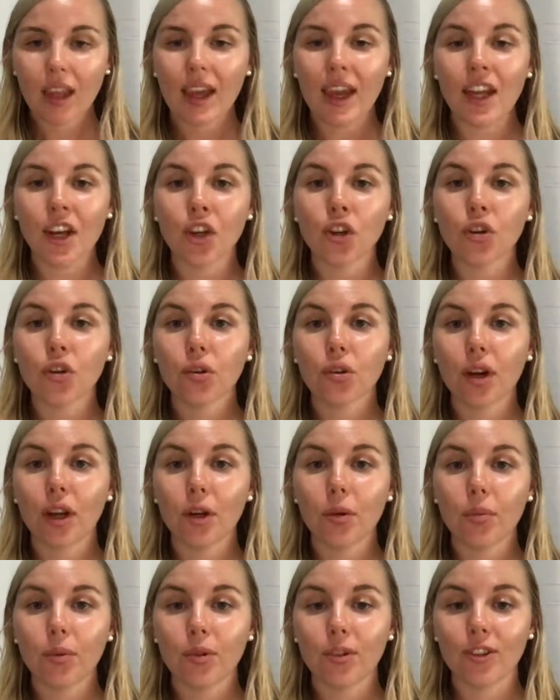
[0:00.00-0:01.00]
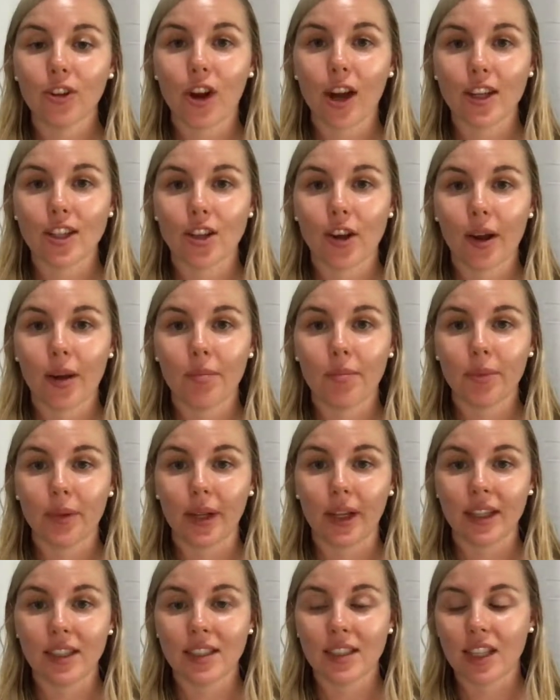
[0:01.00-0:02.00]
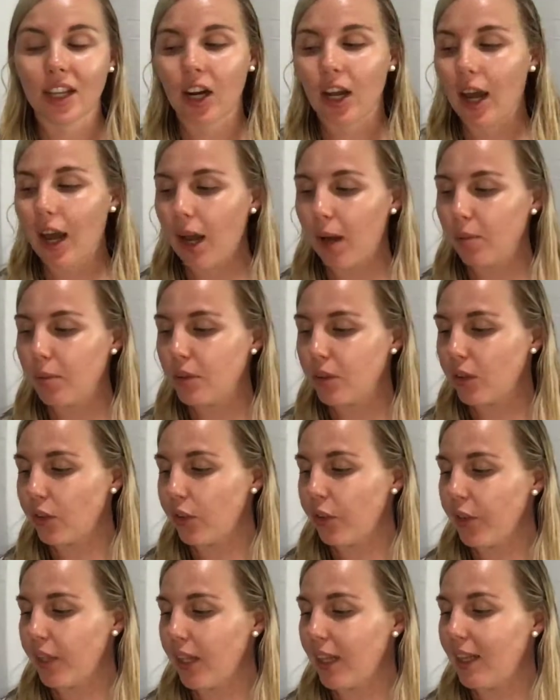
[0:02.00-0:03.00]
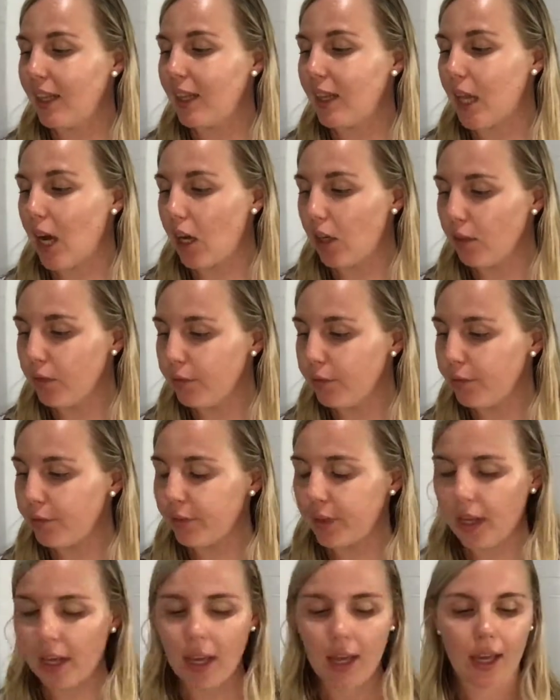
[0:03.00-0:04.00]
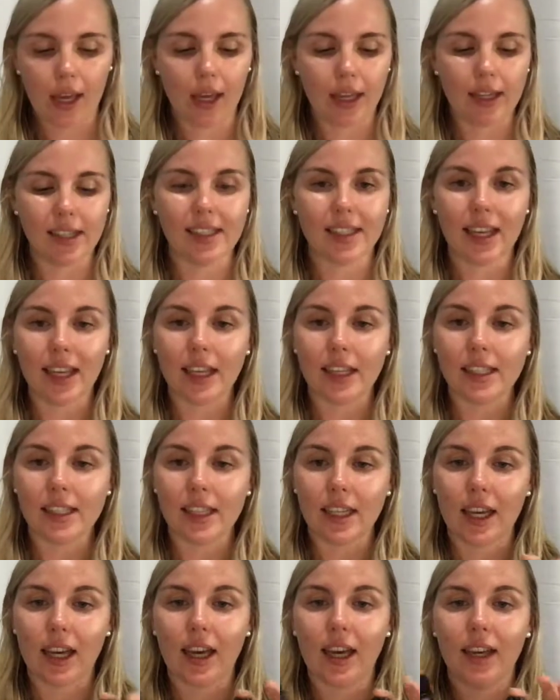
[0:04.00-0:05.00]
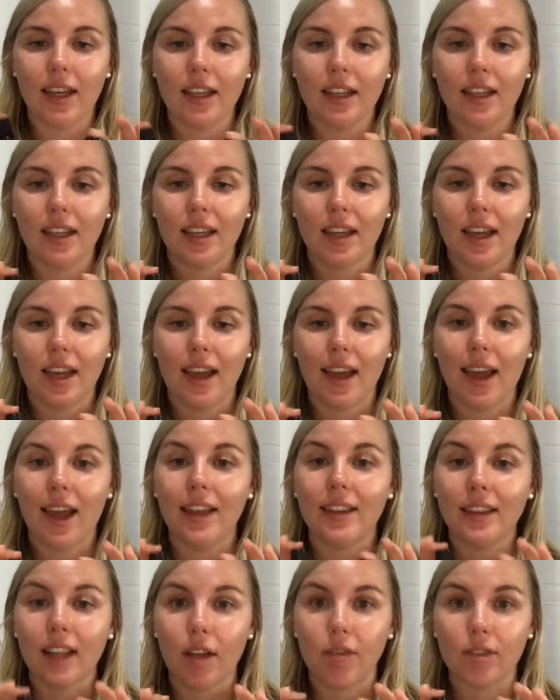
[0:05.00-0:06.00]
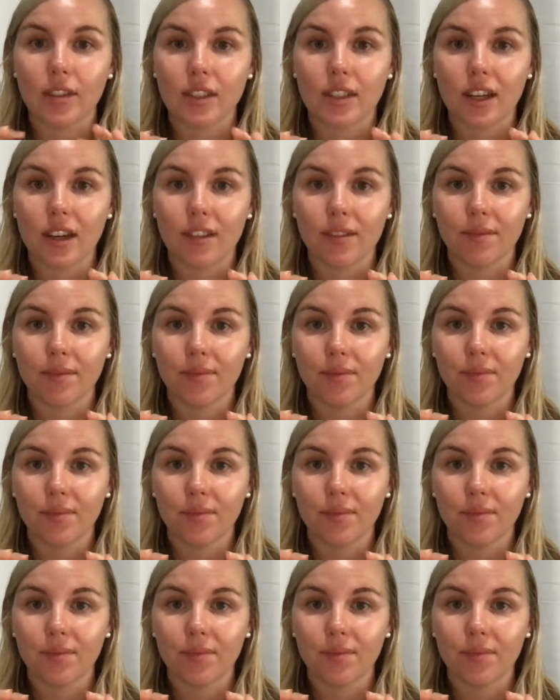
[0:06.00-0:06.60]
An incredible nighttime blend that I absolutely love is Easy Air and lavender.